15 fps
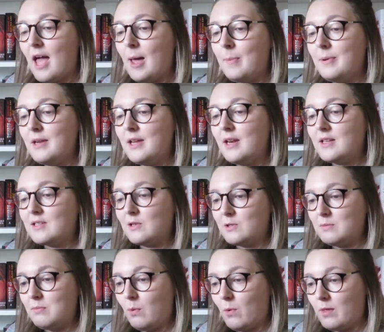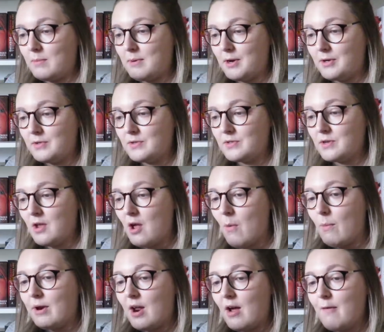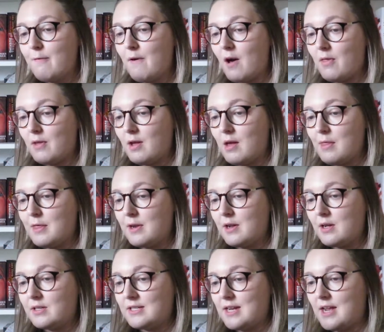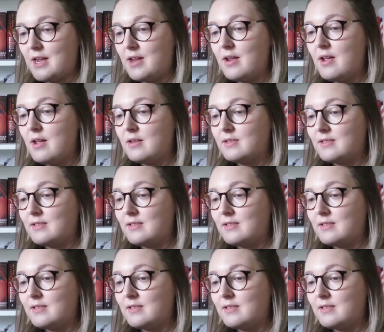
Eponine has lost more than most. When her father, Thénardier,